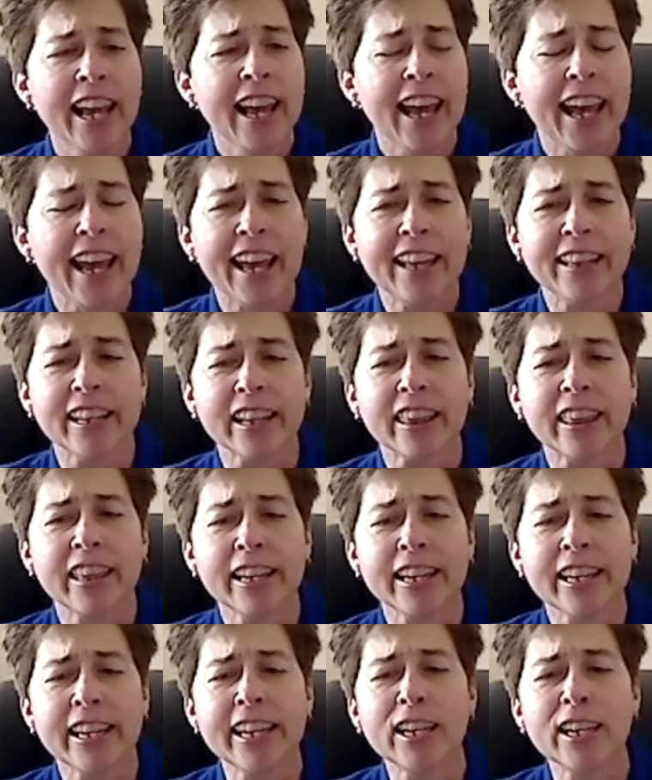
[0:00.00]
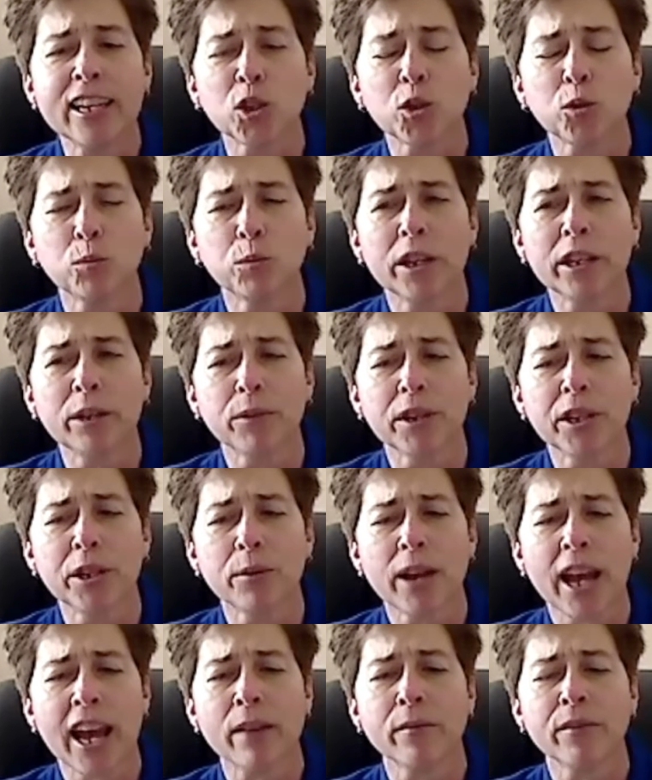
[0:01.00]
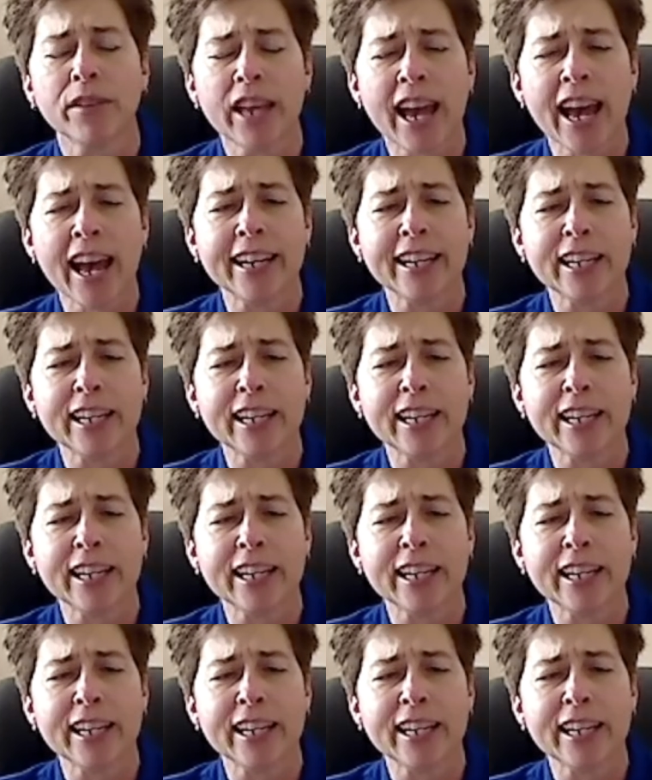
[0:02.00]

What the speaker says: And the thing is, when you have that,